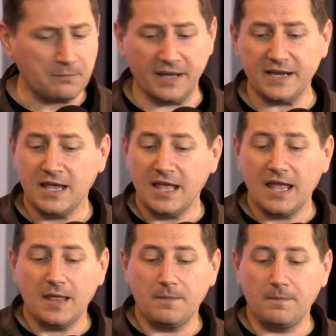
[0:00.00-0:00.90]
But
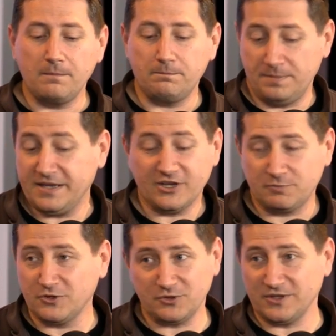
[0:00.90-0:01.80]

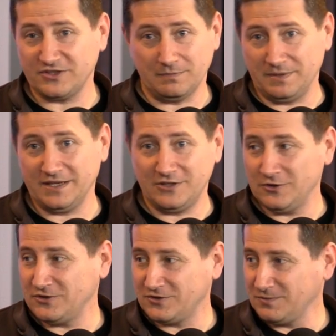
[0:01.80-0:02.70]
because Bruce Willis is a big,
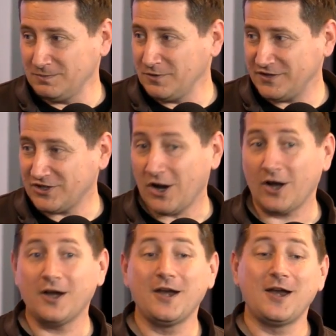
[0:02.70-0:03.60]
huge movie
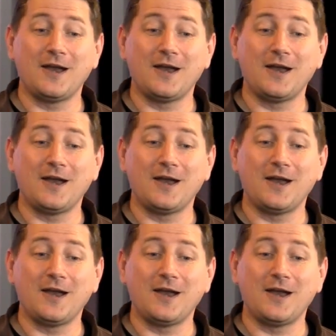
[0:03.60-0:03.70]
star,